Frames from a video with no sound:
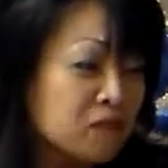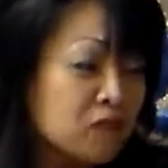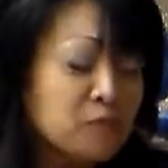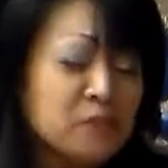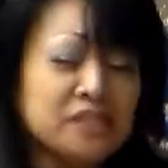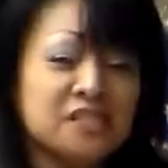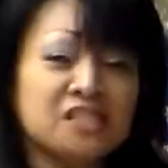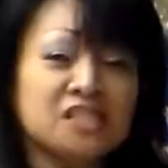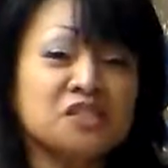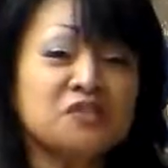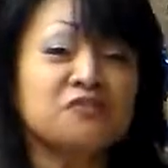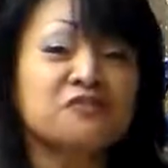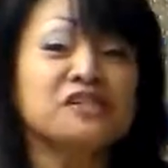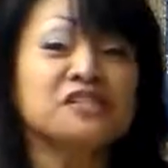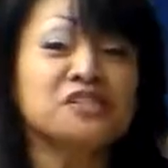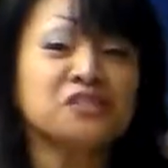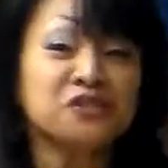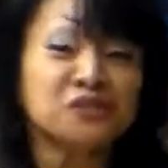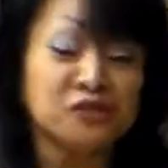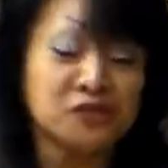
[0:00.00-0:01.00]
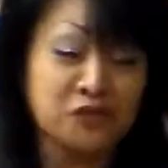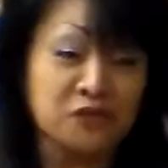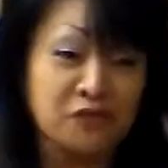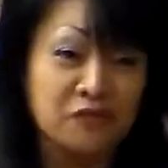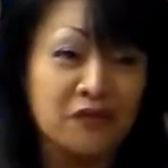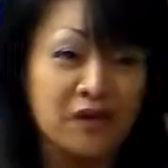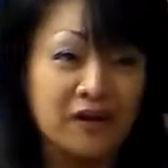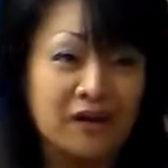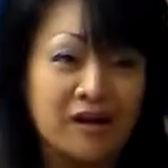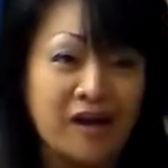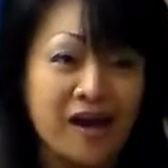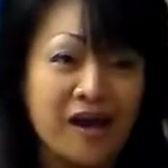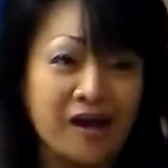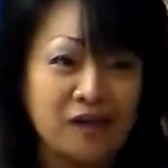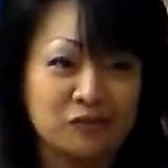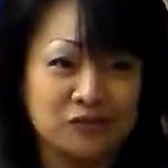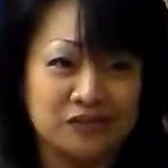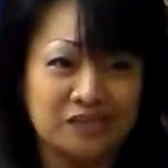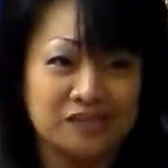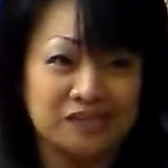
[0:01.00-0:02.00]
to be just visitors of our
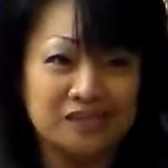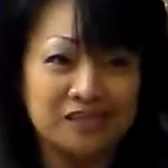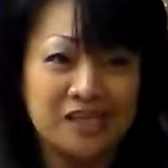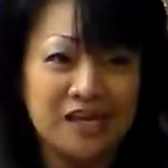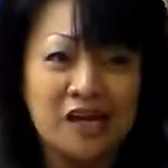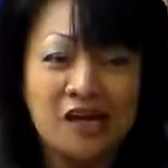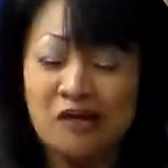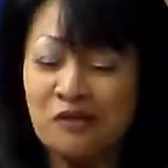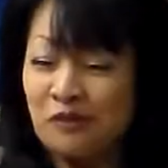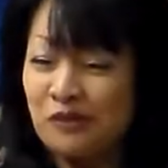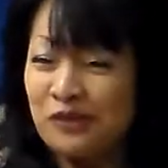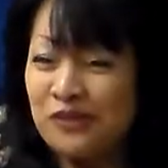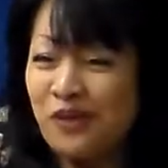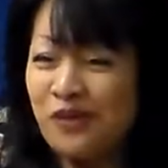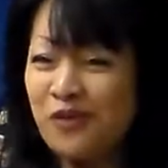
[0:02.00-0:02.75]
houses. Amen.